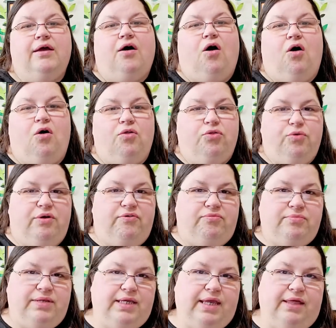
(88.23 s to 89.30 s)
all three of
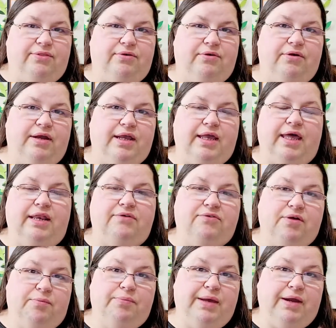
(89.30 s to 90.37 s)
them together and kind of
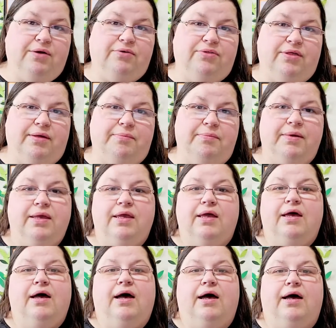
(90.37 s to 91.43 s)
compare them
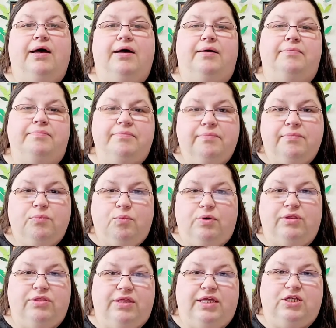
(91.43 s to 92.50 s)
um,
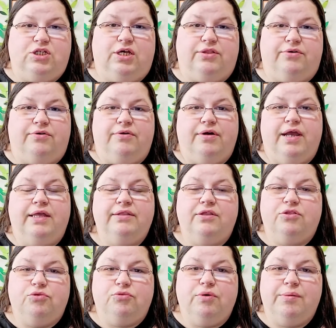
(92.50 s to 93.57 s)
with each other. And the
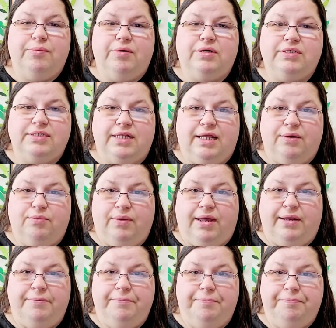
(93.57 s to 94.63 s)
three books that I
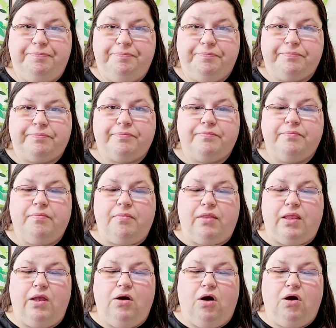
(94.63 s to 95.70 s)
read
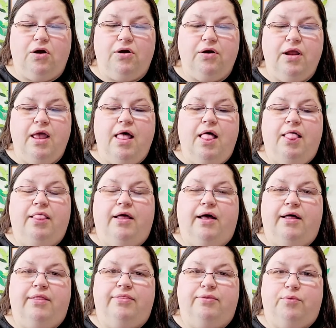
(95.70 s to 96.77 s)
are uh,
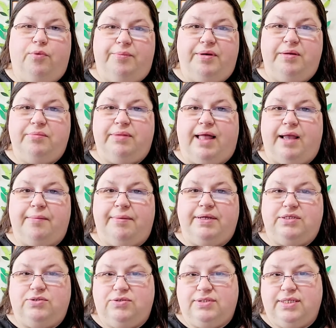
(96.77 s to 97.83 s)
um, The Woman in Black by
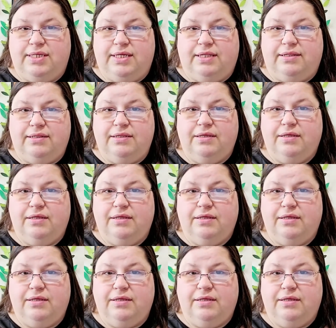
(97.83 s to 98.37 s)
Susan Hill,